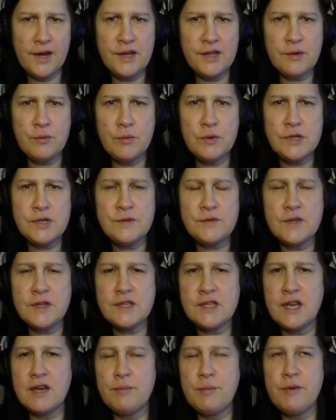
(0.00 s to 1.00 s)
We
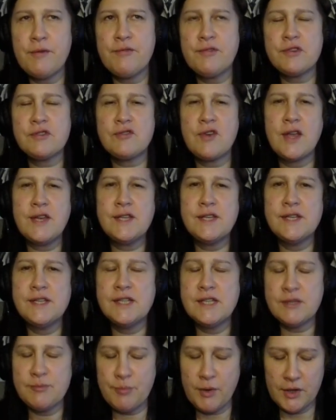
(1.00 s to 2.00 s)
sometimes get a bit frustrated and
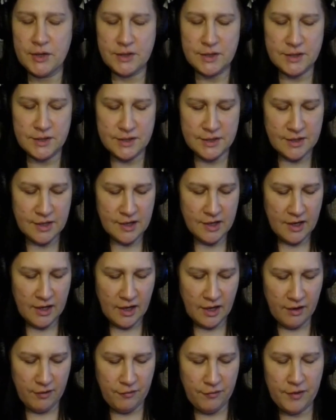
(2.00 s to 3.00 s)
despondent,
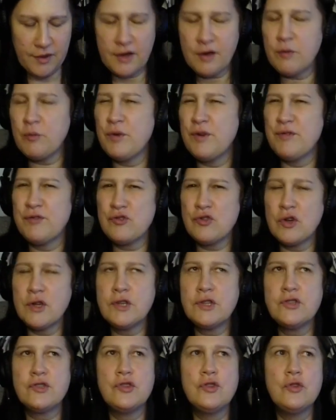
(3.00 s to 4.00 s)
I think, with
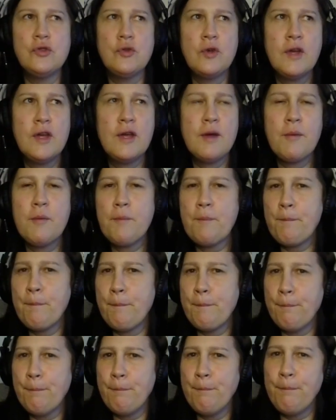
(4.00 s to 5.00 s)
trying to
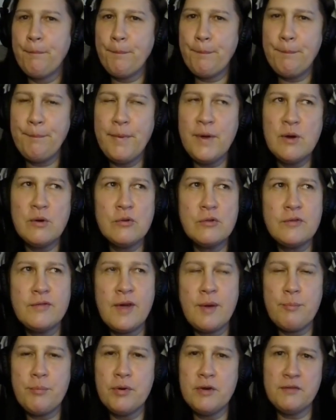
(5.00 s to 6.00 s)
build
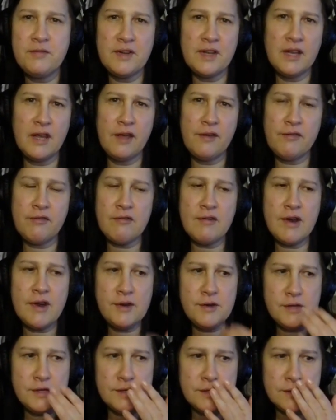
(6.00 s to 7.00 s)
that perfect life
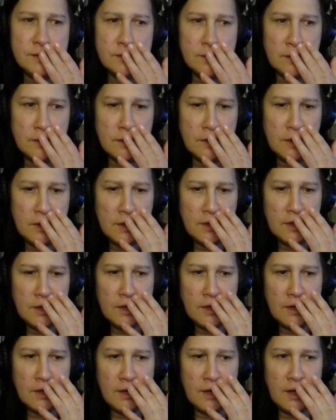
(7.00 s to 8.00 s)
around us,
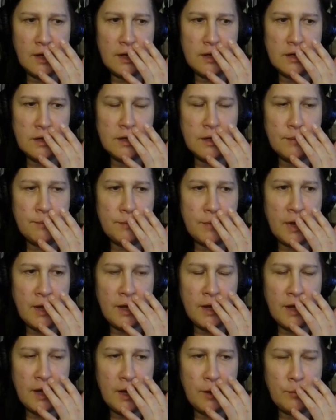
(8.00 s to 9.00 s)

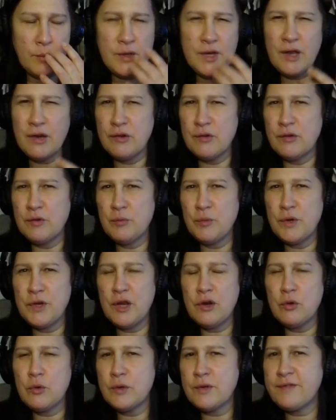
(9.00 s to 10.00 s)
and we
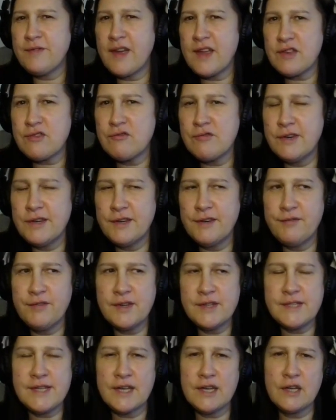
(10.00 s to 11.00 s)
don't always factor in the
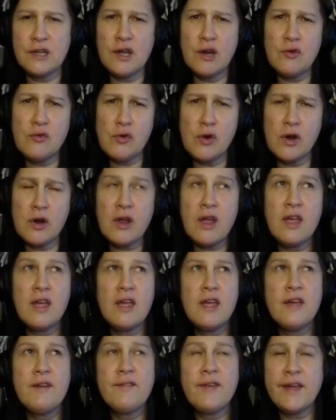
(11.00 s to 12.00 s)
things that can go wrong,
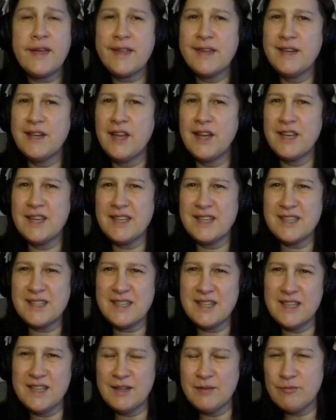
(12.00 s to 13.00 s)
that can like
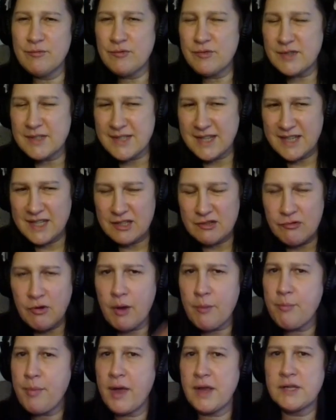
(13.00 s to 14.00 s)
take us
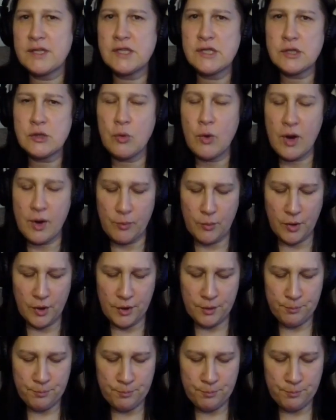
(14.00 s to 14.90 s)
right back to square one.